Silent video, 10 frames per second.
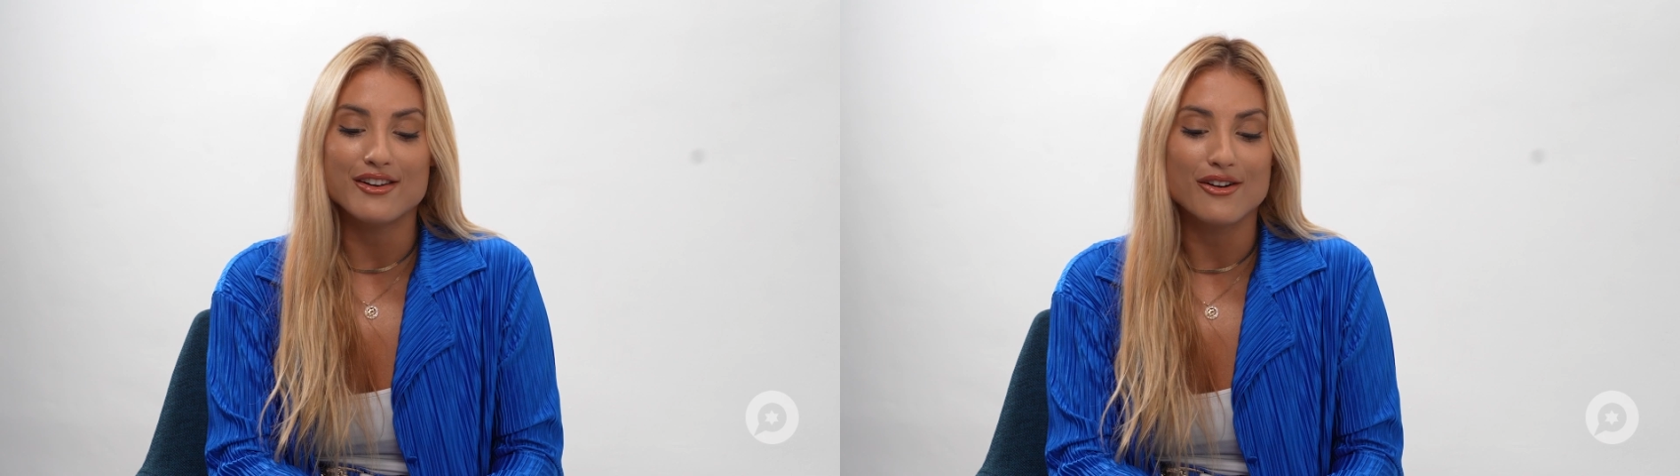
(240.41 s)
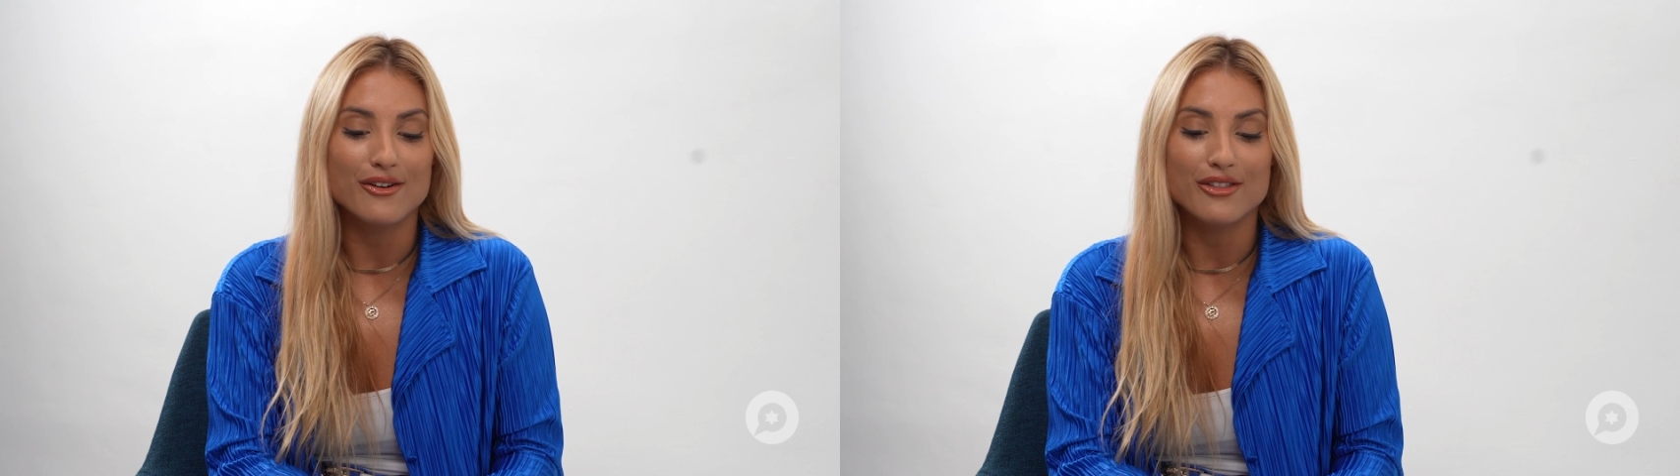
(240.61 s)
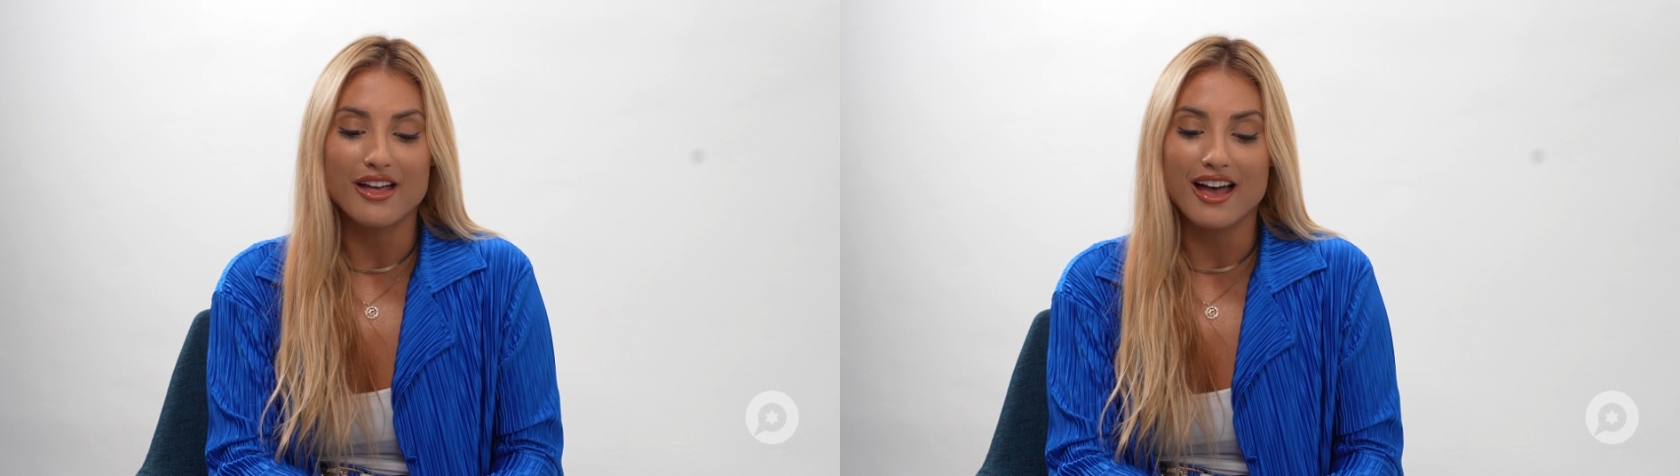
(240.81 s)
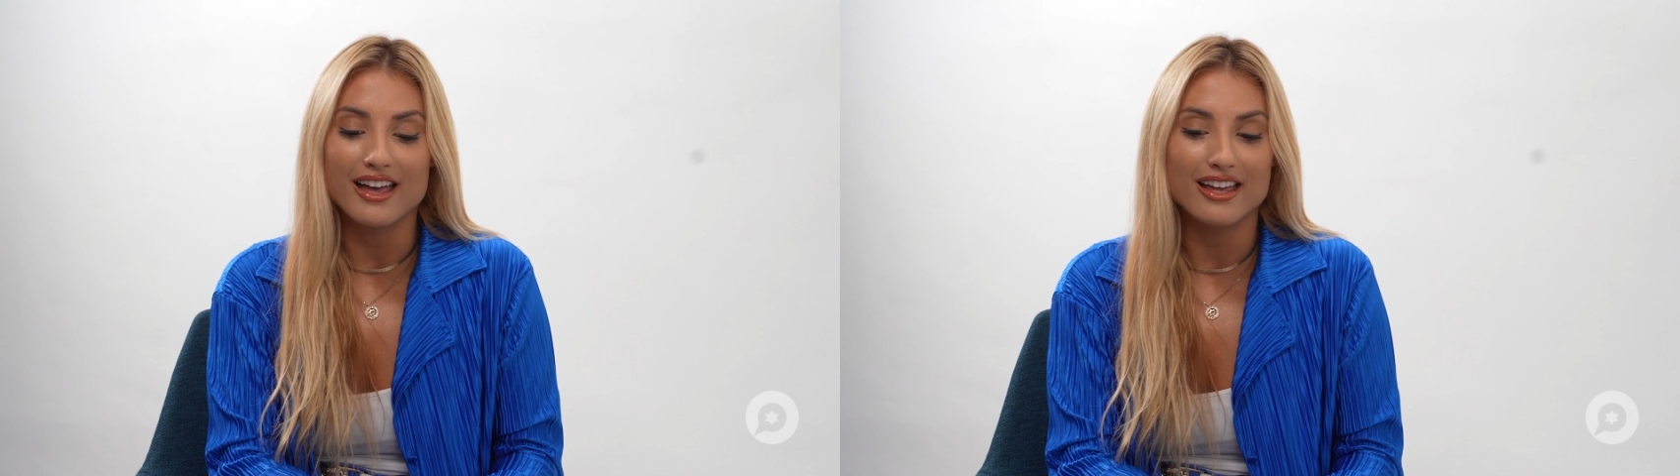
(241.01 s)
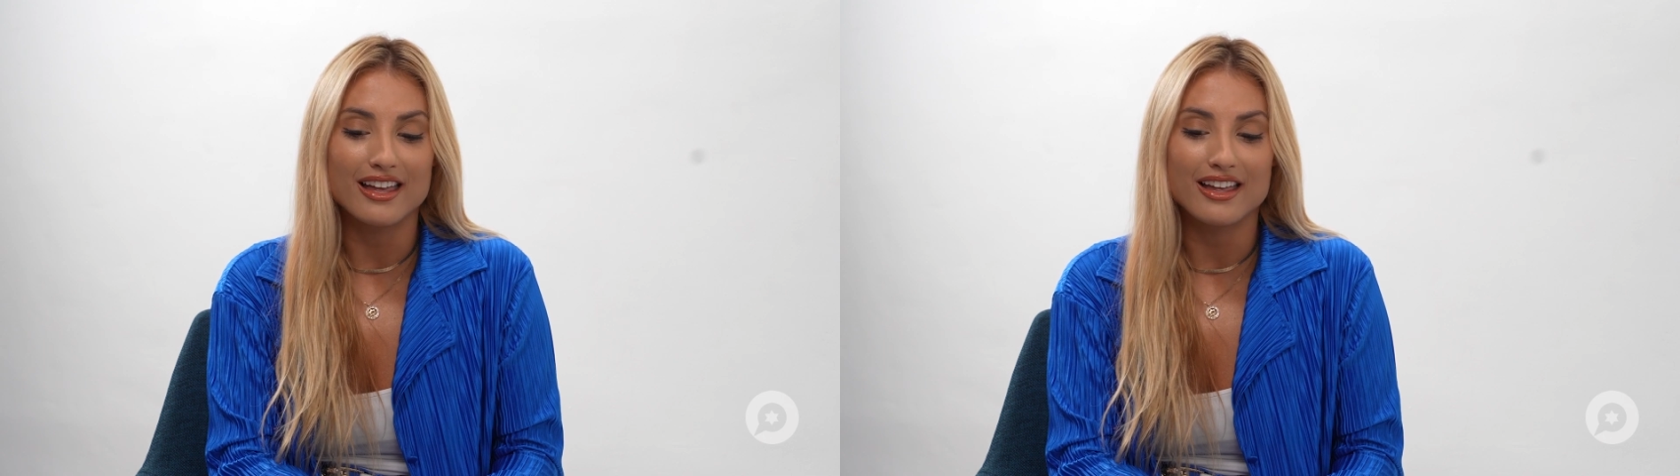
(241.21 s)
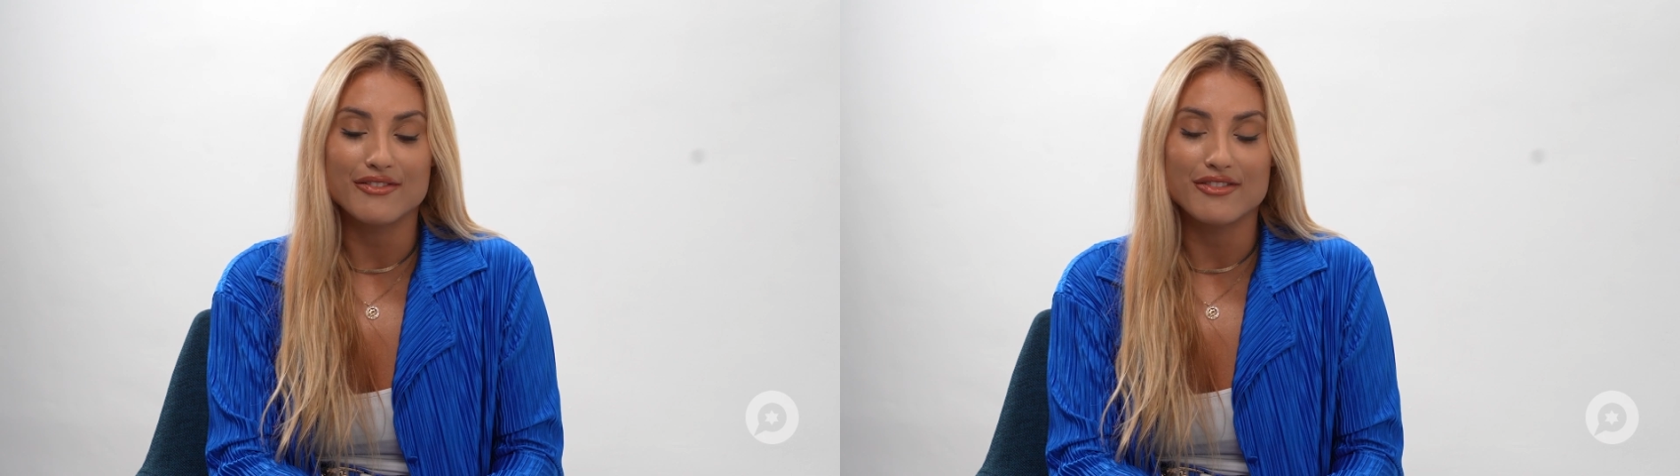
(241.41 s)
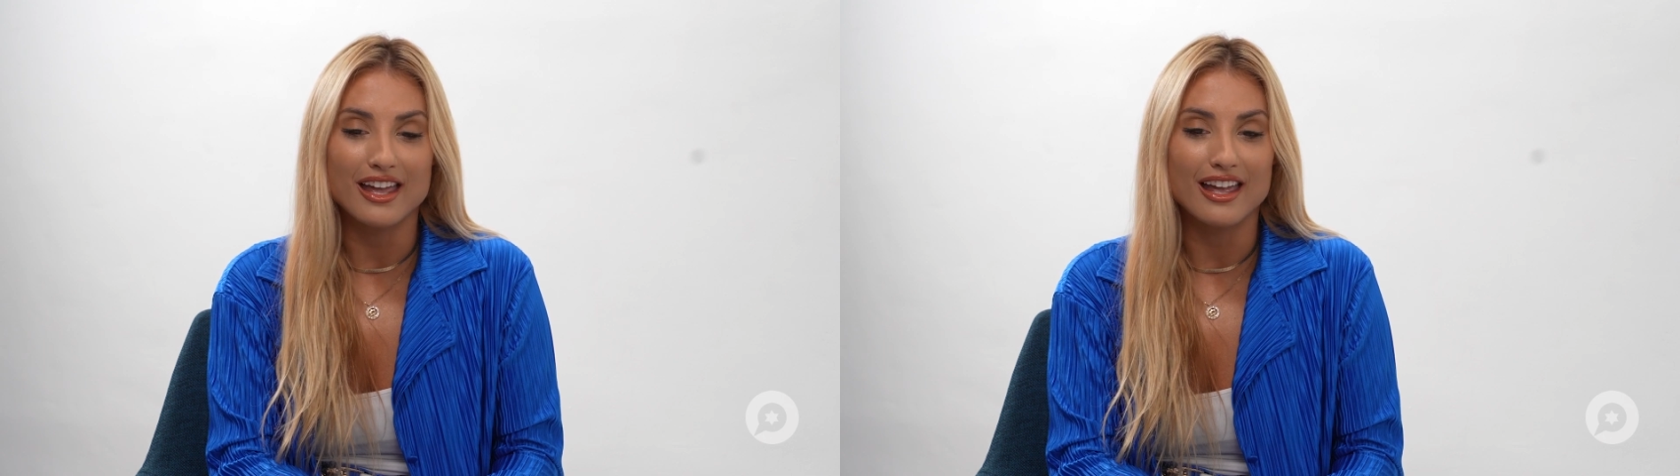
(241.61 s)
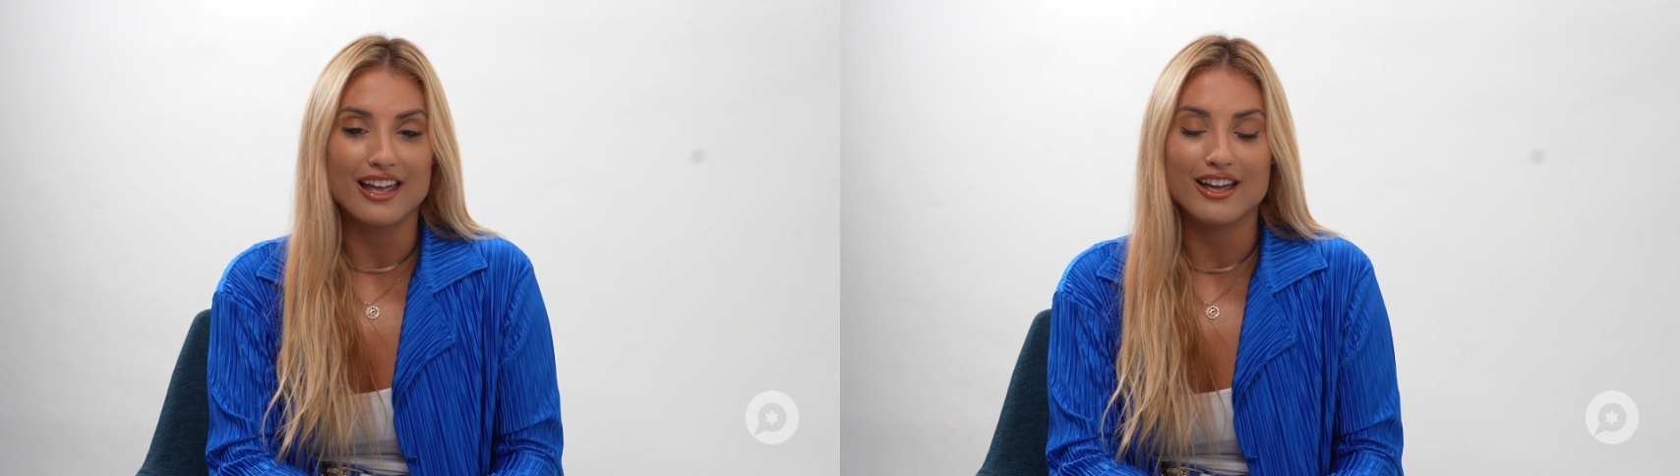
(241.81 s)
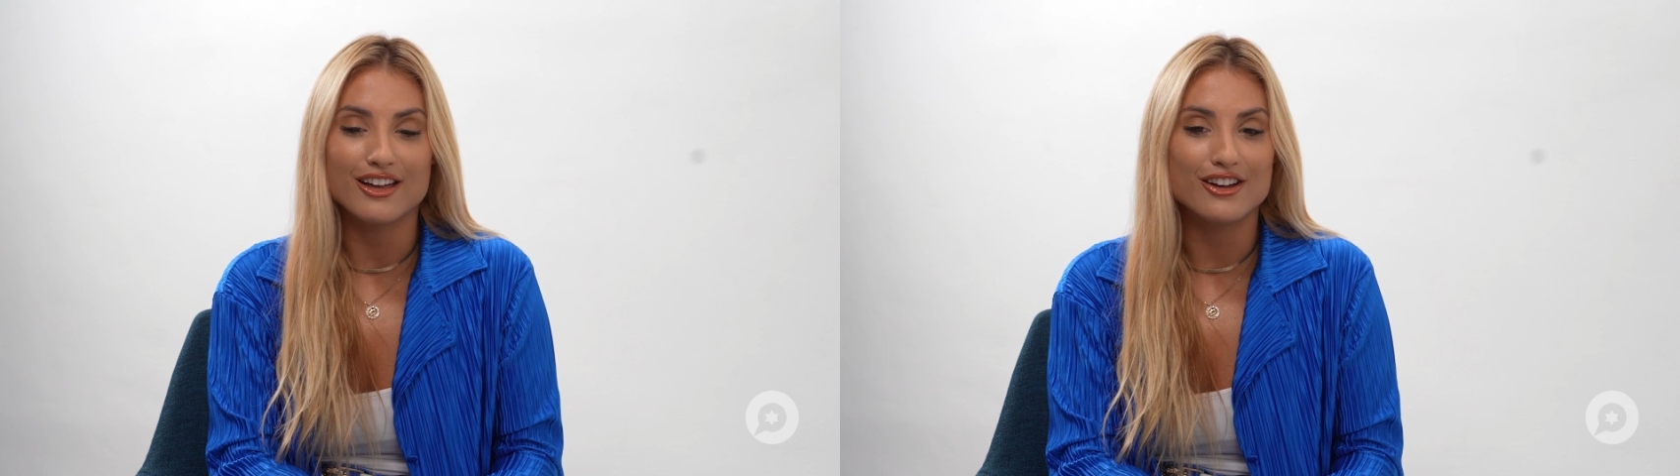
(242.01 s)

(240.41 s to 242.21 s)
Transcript: know that if they